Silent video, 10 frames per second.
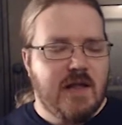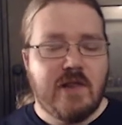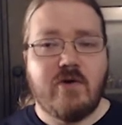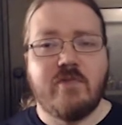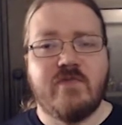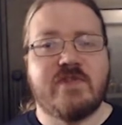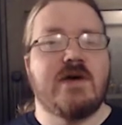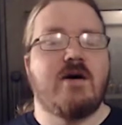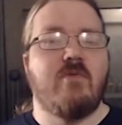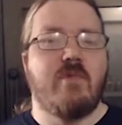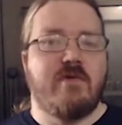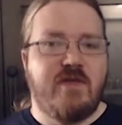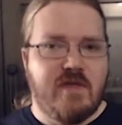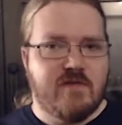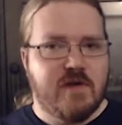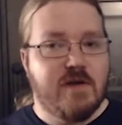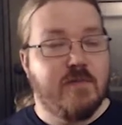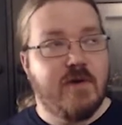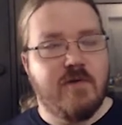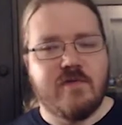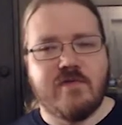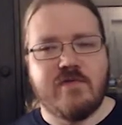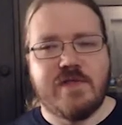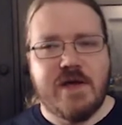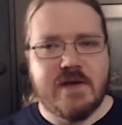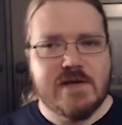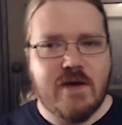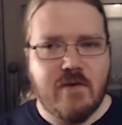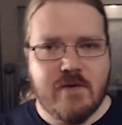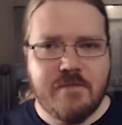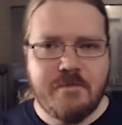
alarm the town by the sudden appearance of a flying tower.